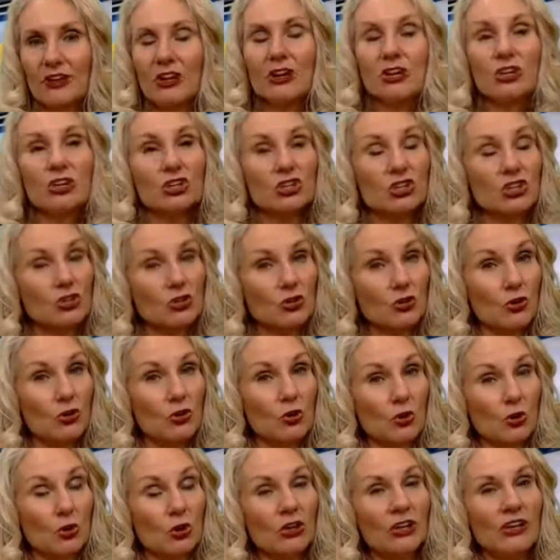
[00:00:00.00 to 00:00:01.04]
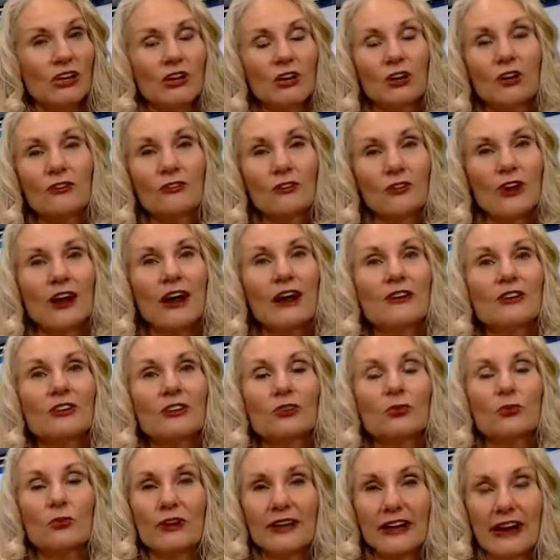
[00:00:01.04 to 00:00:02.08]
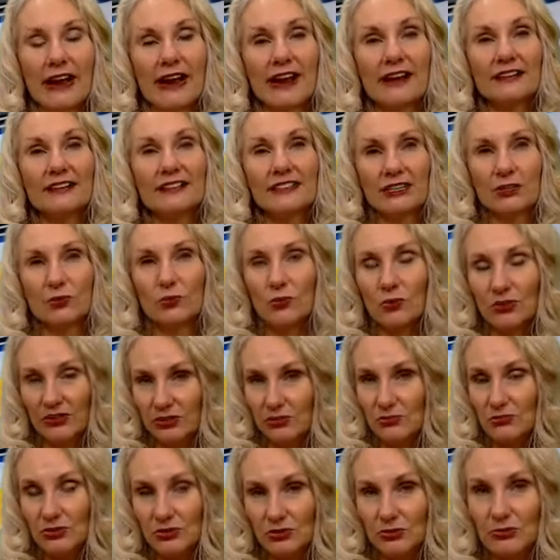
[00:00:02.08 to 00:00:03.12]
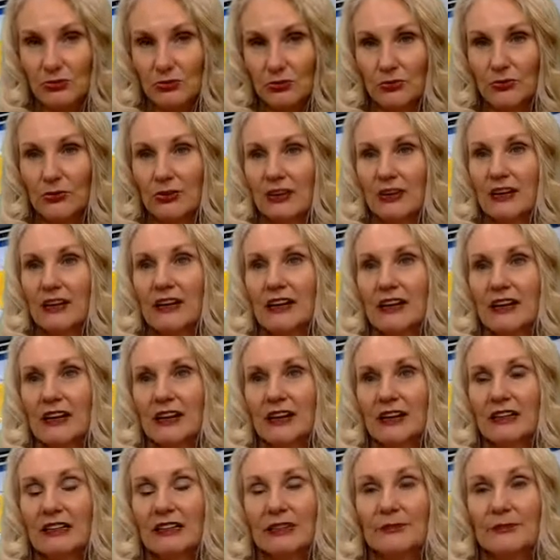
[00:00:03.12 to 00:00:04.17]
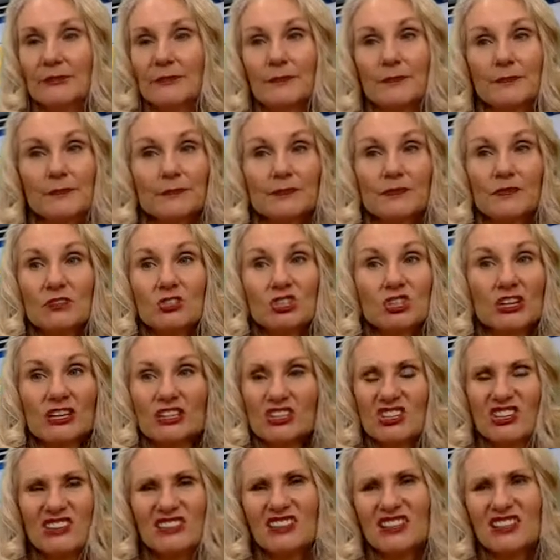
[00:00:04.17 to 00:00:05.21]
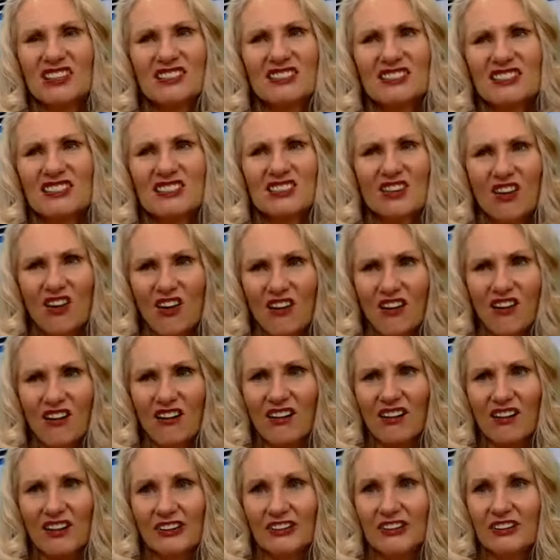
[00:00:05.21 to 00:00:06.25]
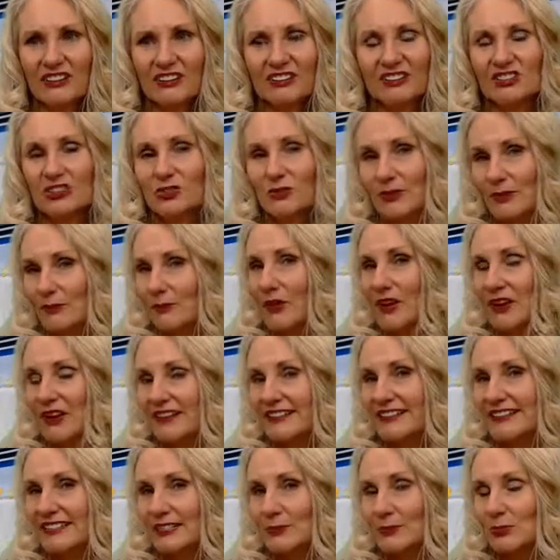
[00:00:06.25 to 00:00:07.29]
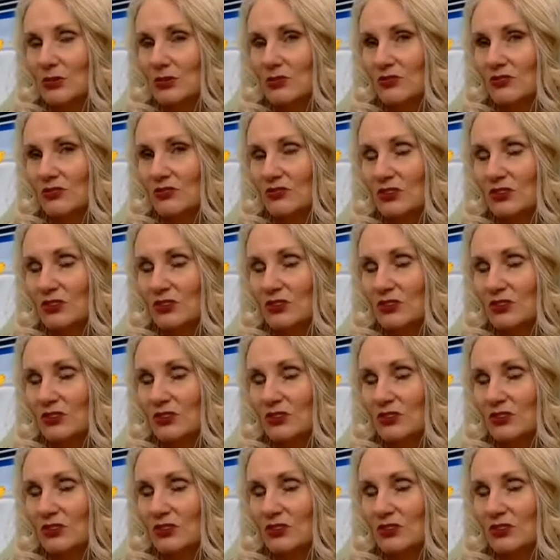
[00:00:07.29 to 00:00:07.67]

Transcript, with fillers: control over how you react and what you do. Um, changing things is hard to impossible.